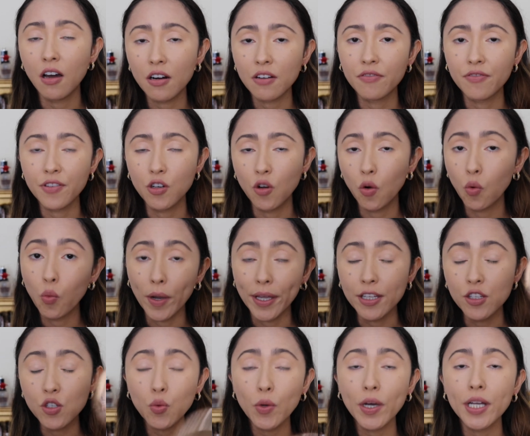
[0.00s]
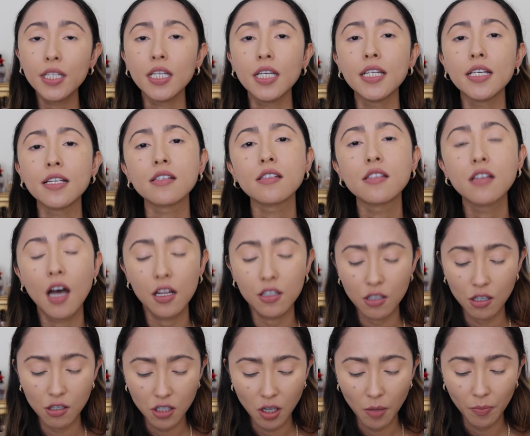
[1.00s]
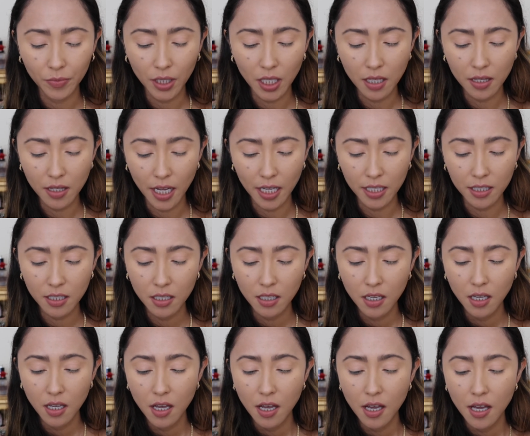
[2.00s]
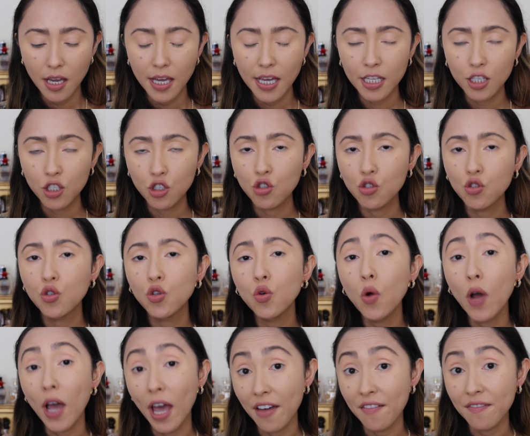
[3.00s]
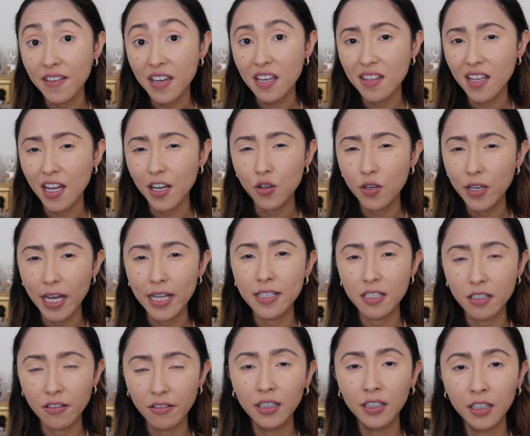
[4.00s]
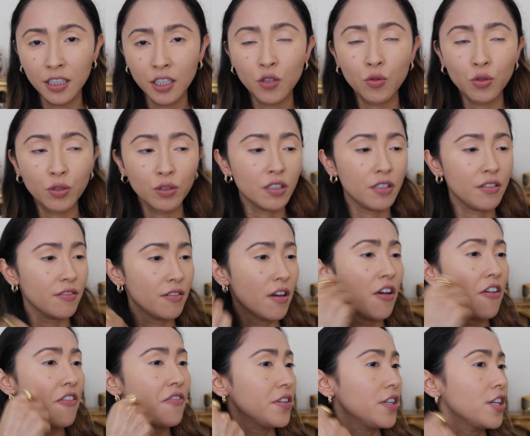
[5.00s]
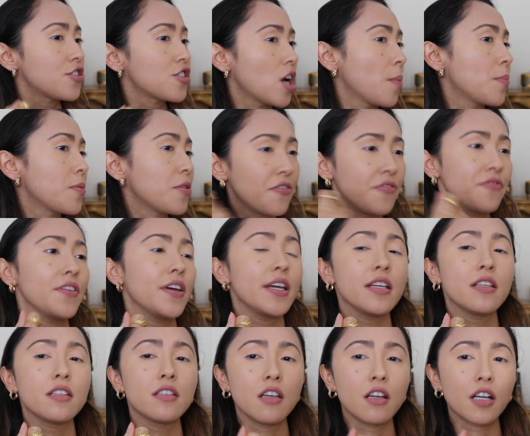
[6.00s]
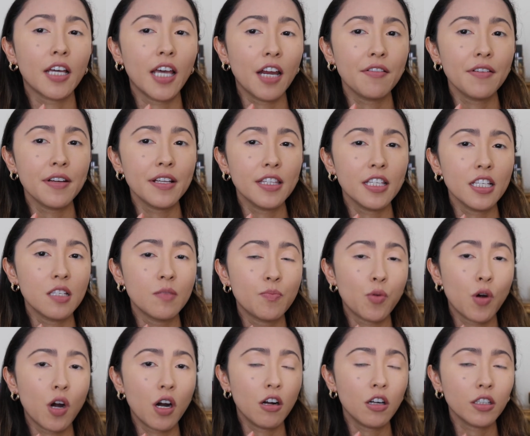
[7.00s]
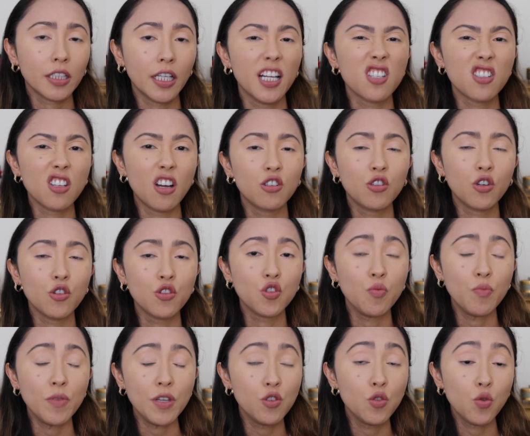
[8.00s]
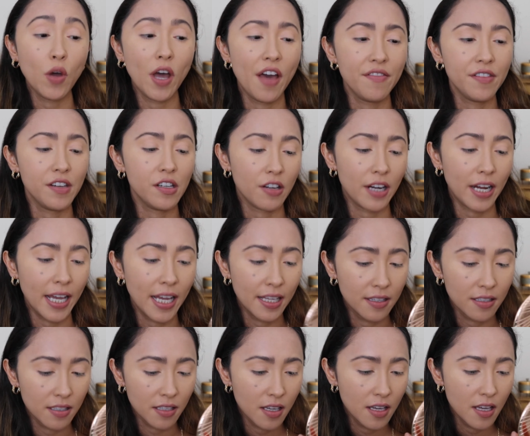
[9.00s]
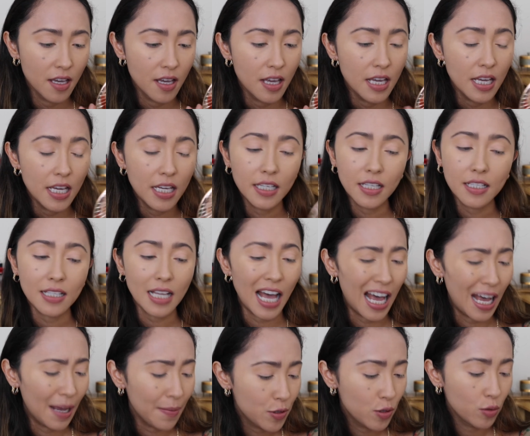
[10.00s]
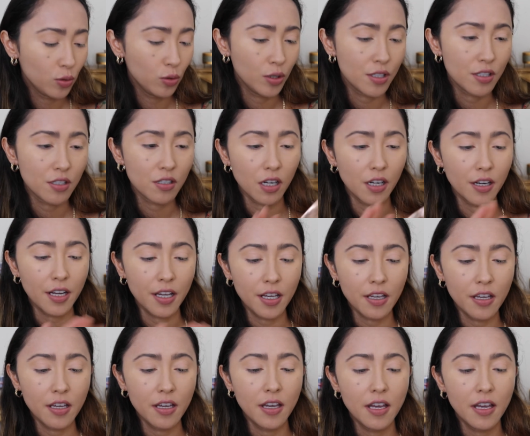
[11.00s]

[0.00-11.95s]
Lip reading: of weight to it, it is not something that it's too heavy that you can't literally finish up your face carrying this product, and it's not going to be too heavy on your hand. It is absolutely stunning.